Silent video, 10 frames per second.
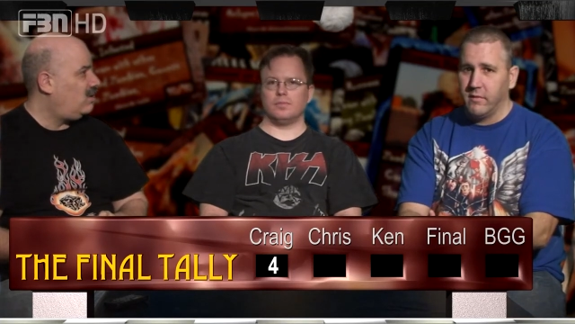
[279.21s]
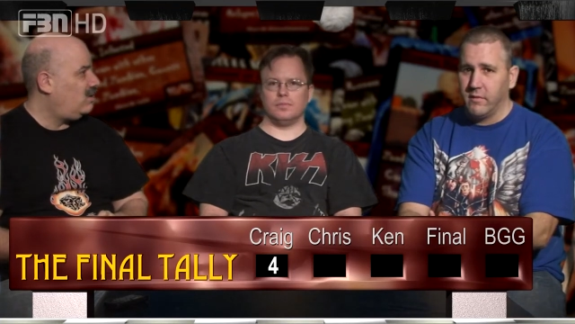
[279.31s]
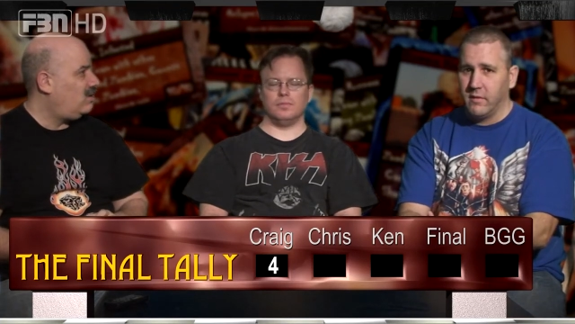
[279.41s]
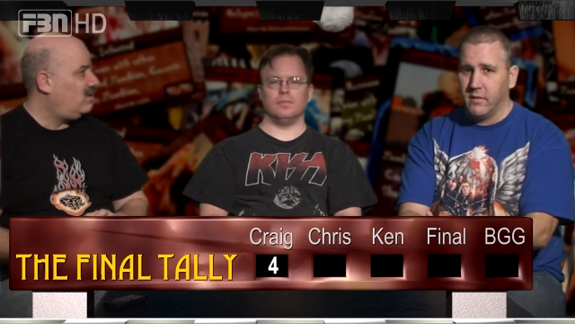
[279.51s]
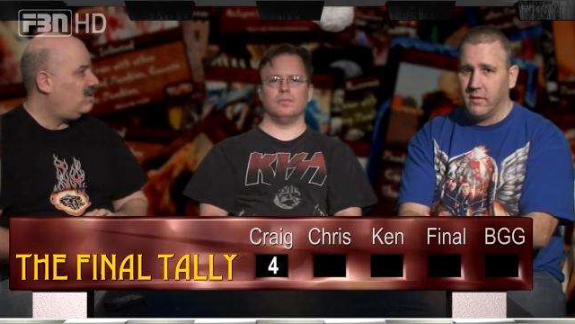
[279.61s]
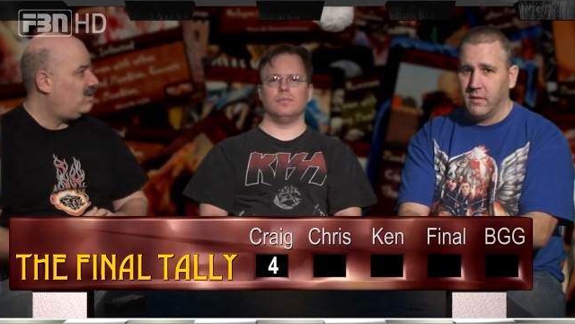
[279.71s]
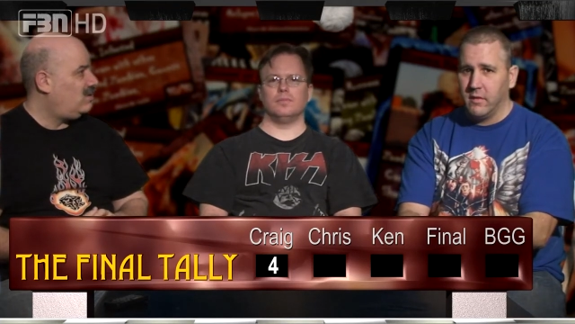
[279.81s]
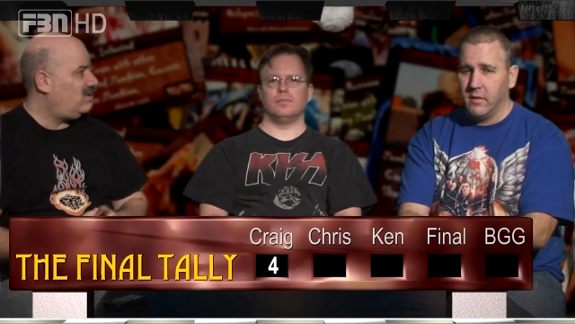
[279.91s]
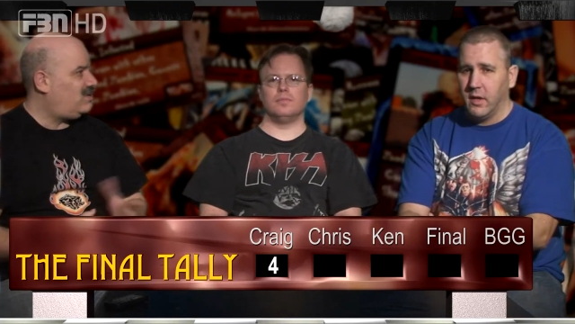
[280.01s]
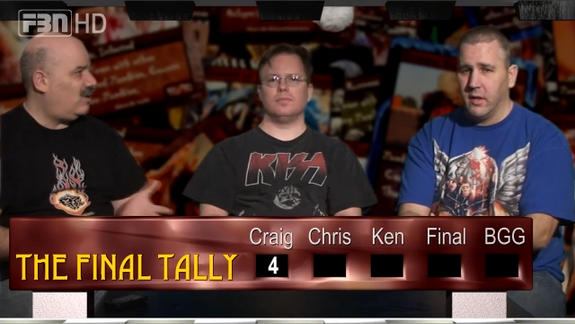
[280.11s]
Speaker 1: Mm-hmm.
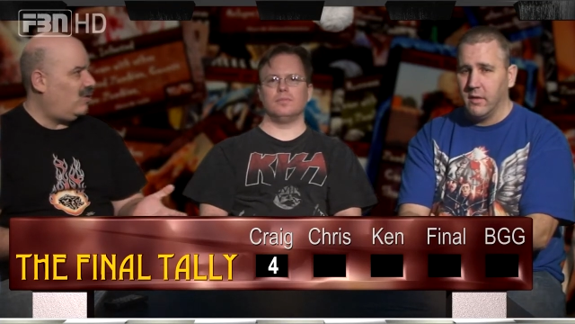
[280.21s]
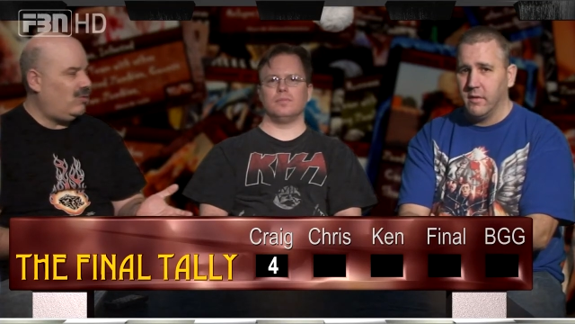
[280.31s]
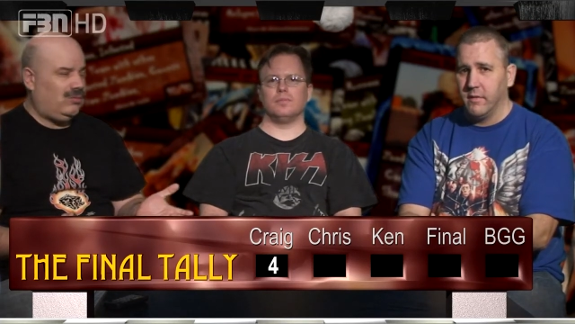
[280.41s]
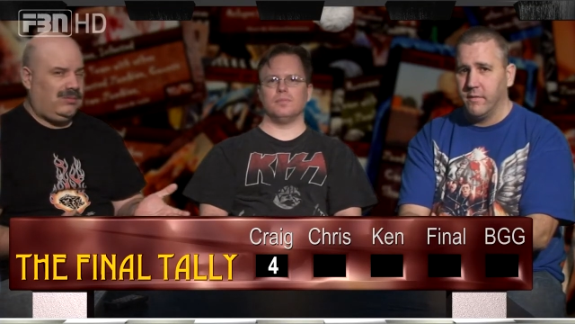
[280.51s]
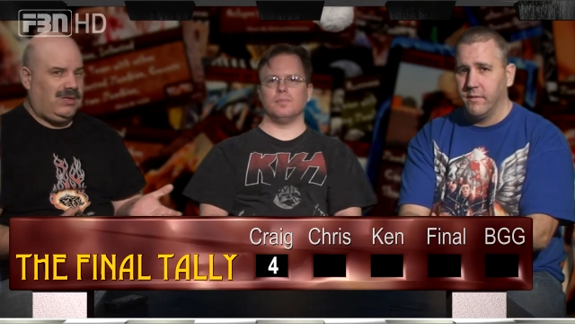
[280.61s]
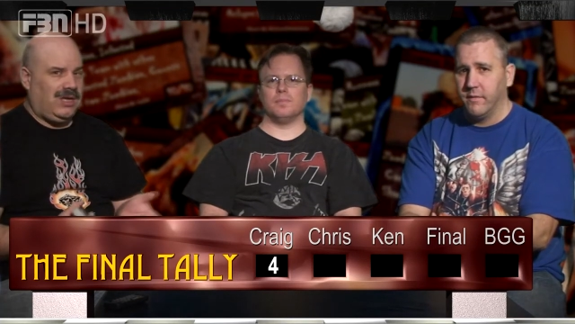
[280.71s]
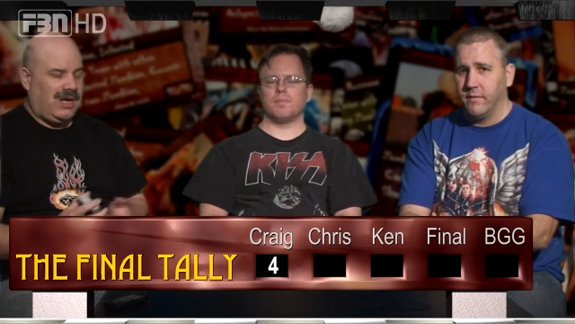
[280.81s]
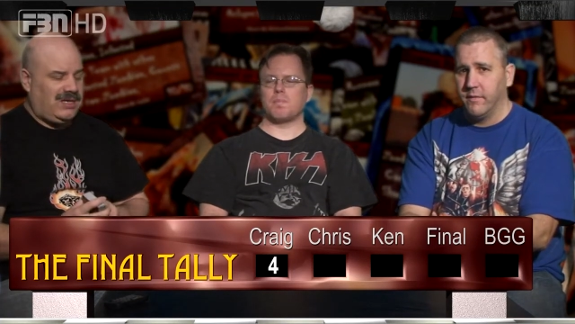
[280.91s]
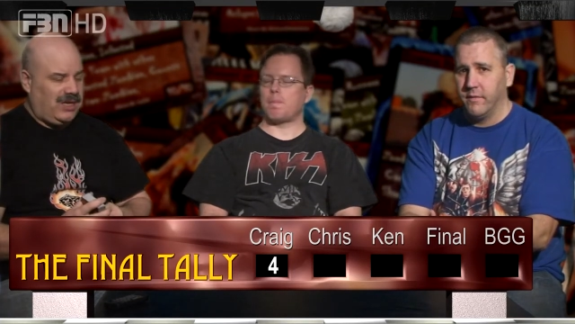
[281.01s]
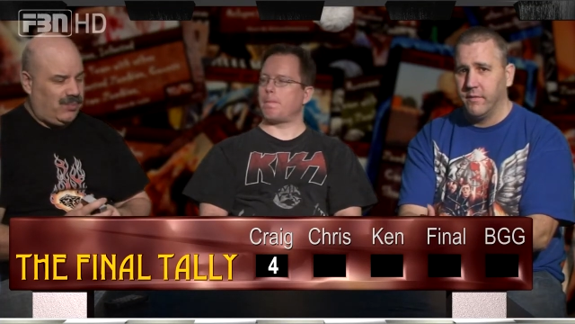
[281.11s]
So yeah. you
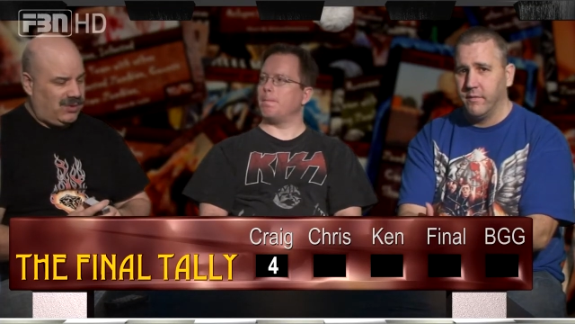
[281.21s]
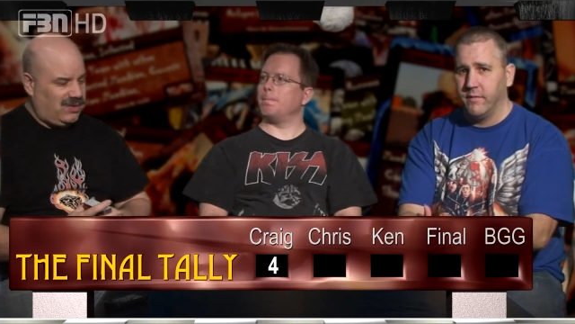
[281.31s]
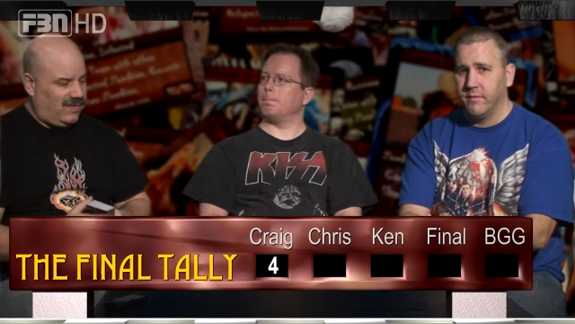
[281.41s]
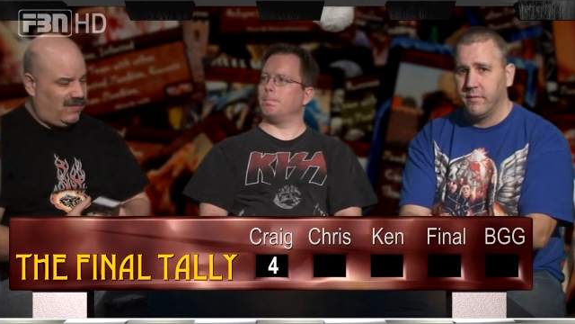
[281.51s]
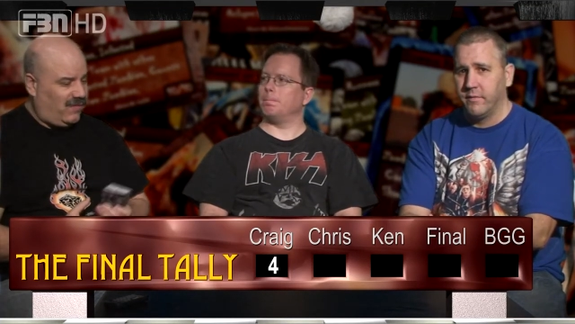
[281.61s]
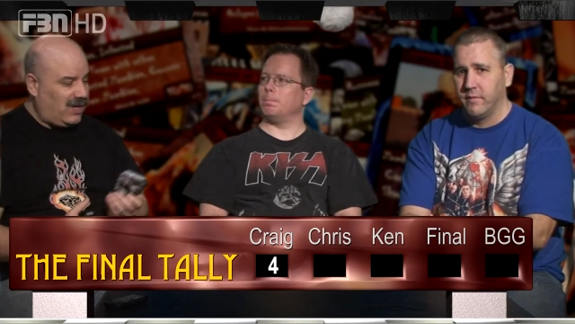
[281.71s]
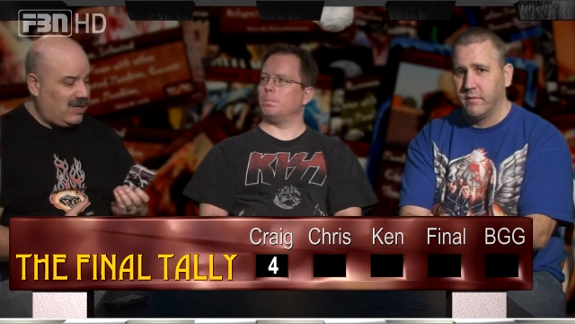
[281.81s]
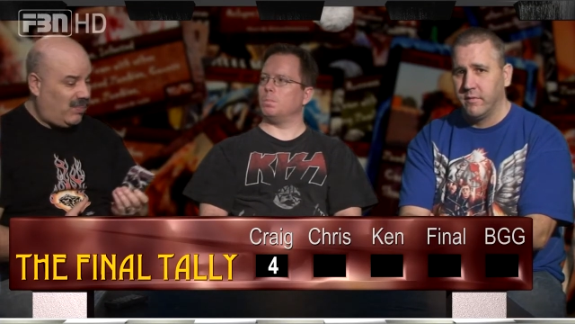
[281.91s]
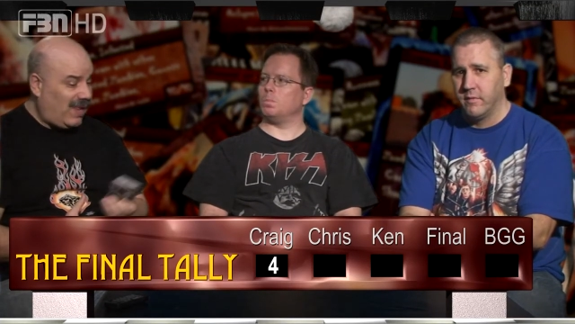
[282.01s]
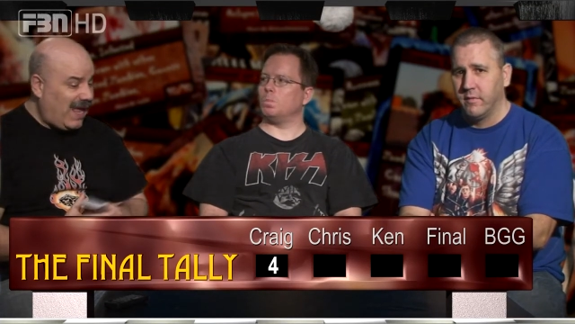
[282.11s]
got to take points off it. Fun
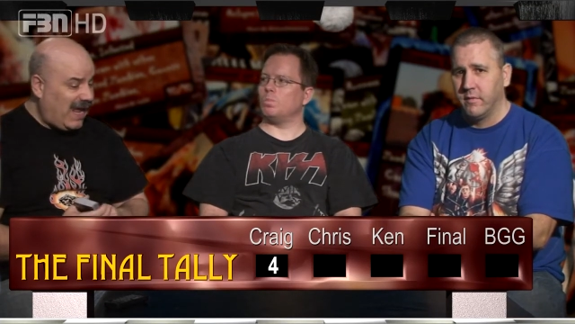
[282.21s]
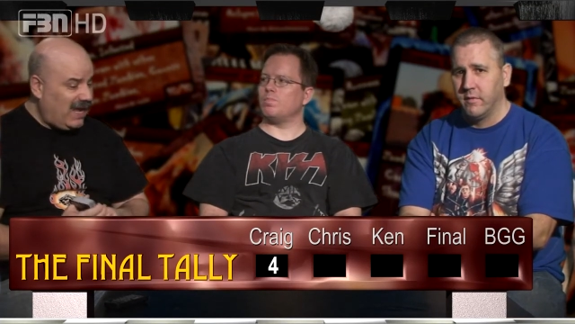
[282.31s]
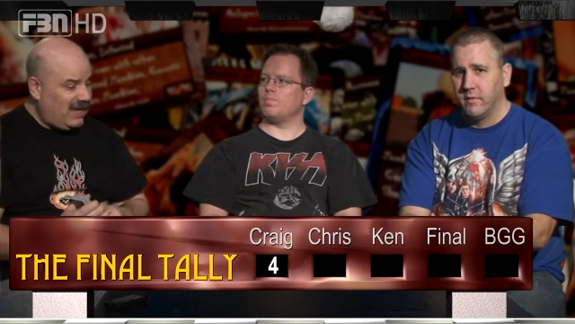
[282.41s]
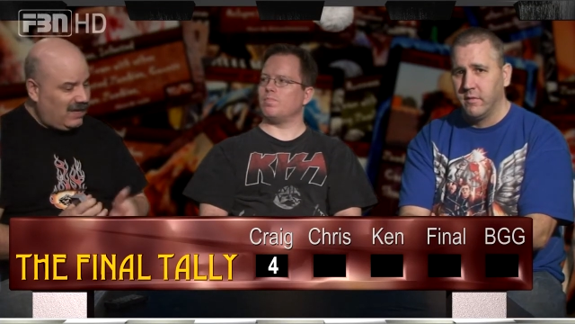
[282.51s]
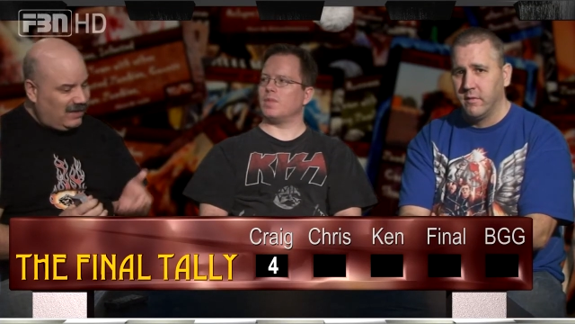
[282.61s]
to play?